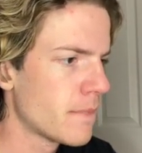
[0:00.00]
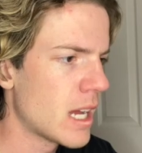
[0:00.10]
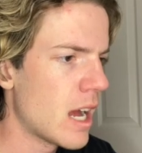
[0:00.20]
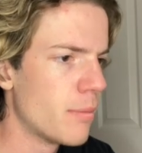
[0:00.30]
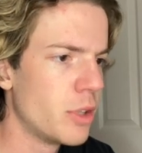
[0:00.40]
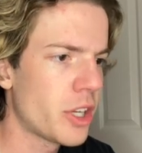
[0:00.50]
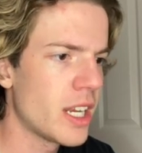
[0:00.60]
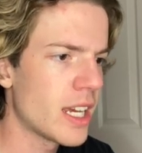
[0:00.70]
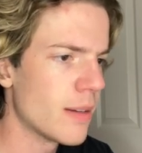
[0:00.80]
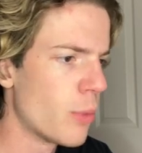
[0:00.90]
I'm
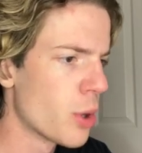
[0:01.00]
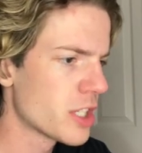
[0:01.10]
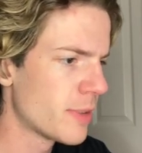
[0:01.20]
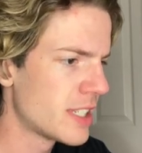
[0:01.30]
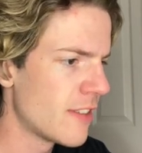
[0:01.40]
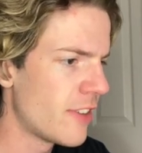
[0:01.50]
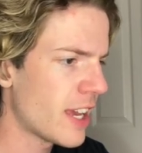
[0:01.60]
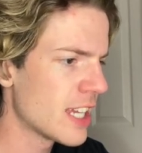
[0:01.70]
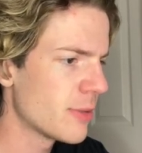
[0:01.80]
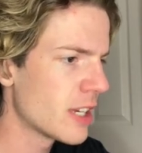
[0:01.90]
looking to get more specific
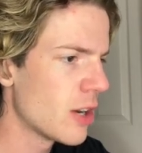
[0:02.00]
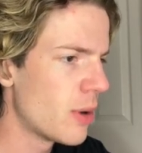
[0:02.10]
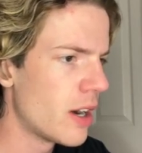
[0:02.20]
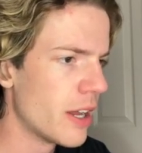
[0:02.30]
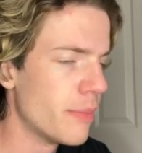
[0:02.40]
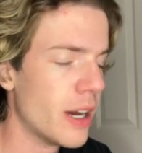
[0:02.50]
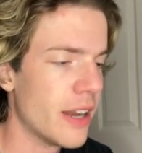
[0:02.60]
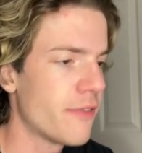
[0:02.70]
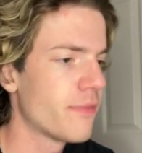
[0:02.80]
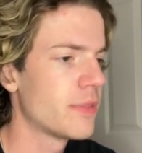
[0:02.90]
as we go on,
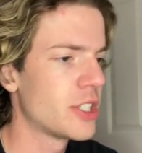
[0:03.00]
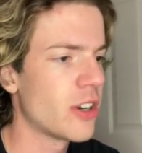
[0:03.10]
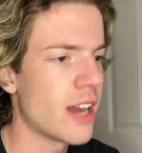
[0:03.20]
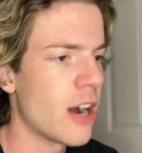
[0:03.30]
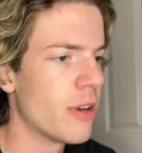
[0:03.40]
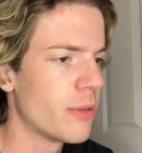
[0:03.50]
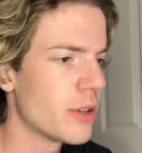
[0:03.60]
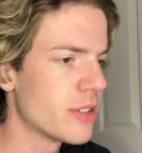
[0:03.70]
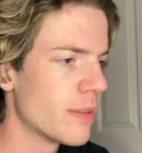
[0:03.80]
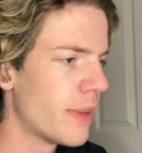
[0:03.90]
but to start out with, we'll
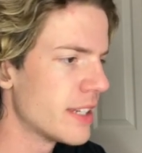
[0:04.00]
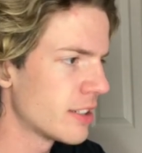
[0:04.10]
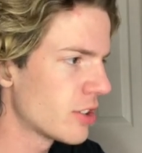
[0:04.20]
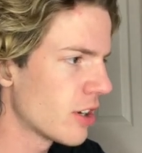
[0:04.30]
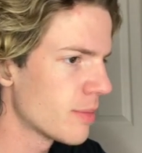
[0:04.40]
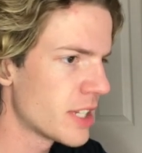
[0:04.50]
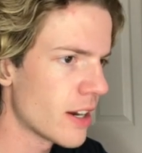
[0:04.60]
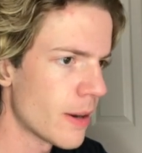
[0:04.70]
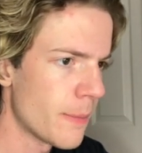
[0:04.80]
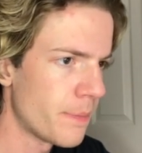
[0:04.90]
use some basic terms
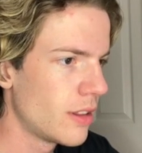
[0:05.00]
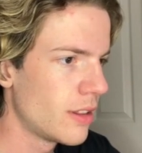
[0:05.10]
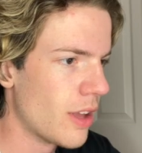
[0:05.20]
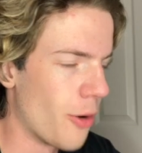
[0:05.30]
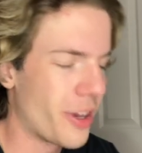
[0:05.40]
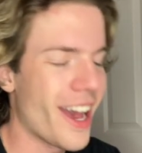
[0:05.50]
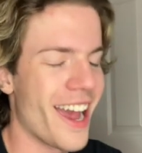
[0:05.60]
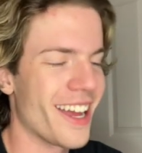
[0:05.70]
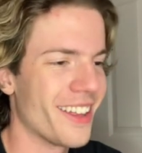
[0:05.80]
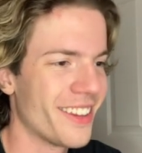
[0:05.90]
here.
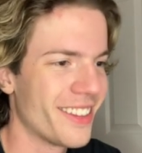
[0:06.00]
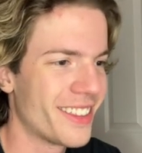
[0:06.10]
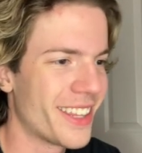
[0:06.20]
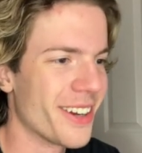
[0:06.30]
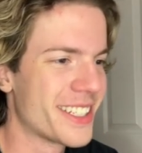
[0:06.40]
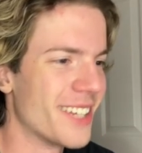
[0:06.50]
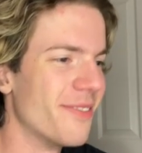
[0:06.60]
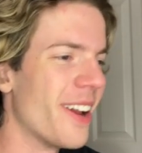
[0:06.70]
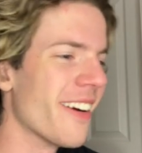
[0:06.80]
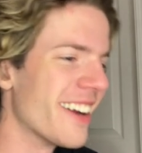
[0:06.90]
Okay, there's some
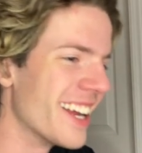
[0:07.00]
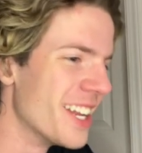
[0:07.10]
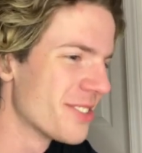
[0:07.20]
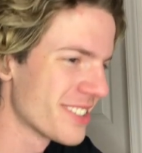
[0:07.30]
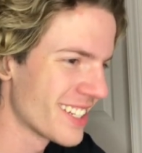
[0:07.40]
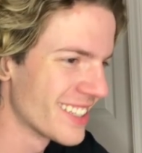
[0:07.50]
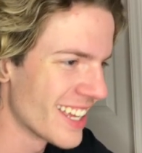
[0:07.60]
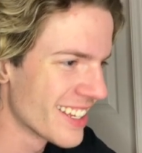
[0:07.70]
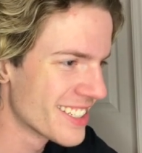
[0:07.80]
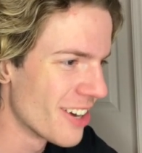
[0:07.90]
very interesting
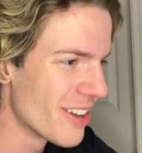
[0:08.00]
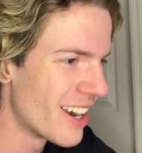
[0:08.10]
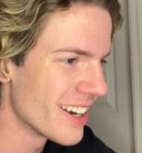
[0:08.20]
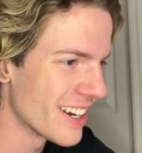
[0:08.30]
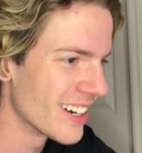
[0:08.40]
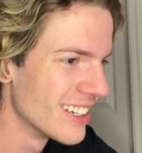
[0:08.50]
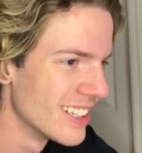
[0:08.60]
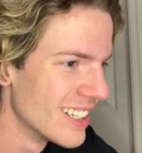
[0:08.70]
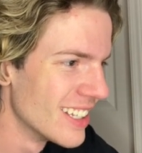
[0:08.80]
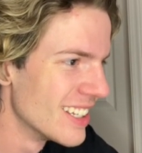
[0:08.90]
things going on here.
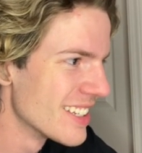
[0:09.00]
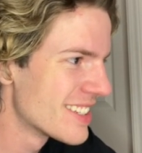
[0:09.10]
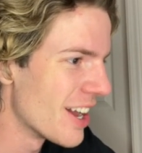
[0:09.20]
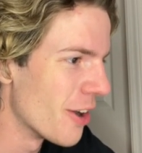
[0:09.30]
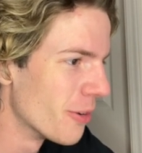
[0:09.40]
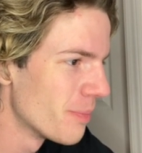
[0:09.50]
So,